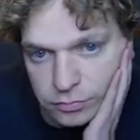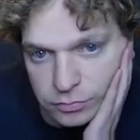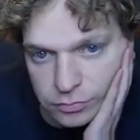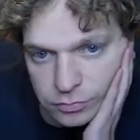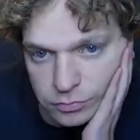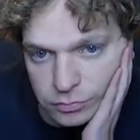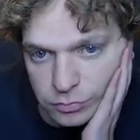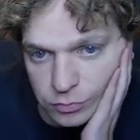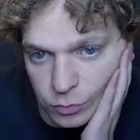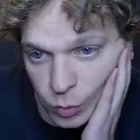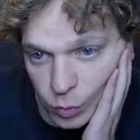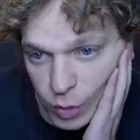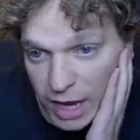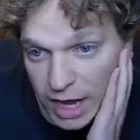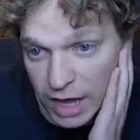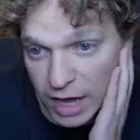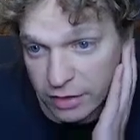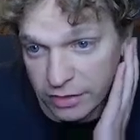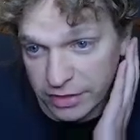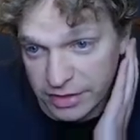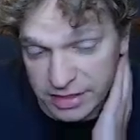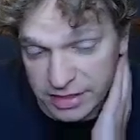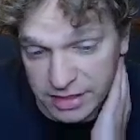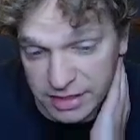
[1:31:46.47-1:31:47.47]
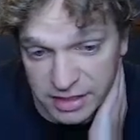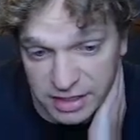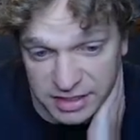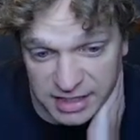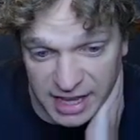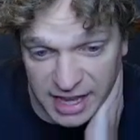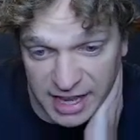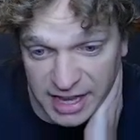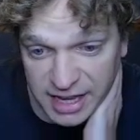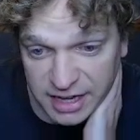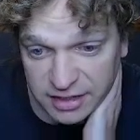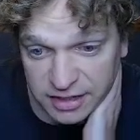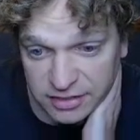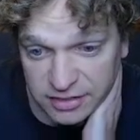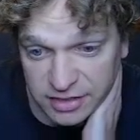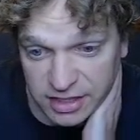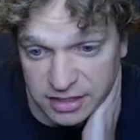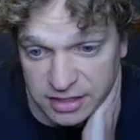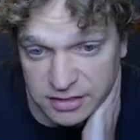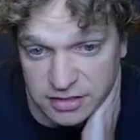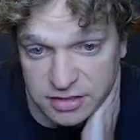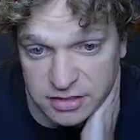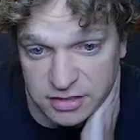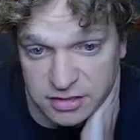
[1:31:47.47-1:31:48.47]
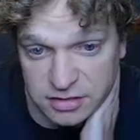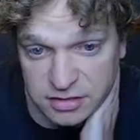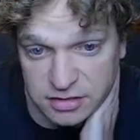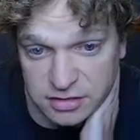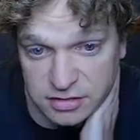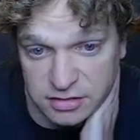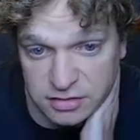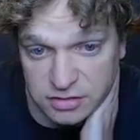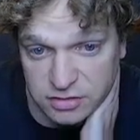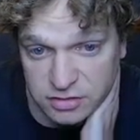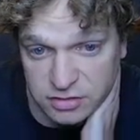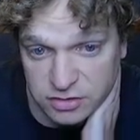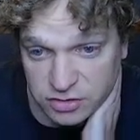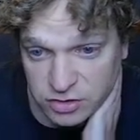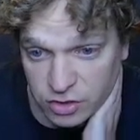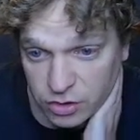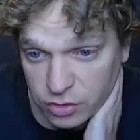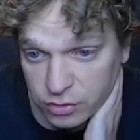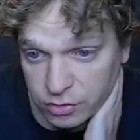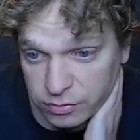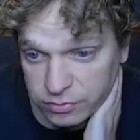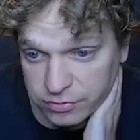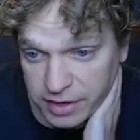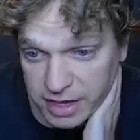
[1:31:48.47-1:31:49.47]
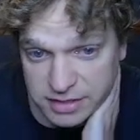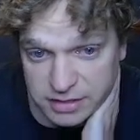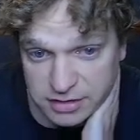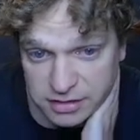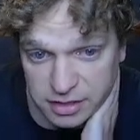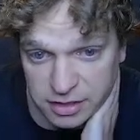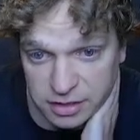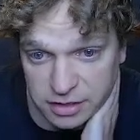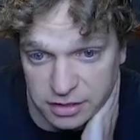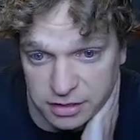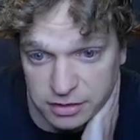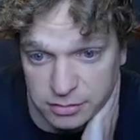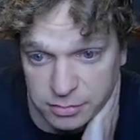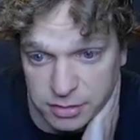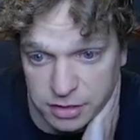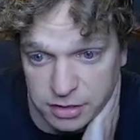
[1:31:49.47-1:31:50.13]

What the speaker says: Wow, they didn't attack. That's so fascinating to me.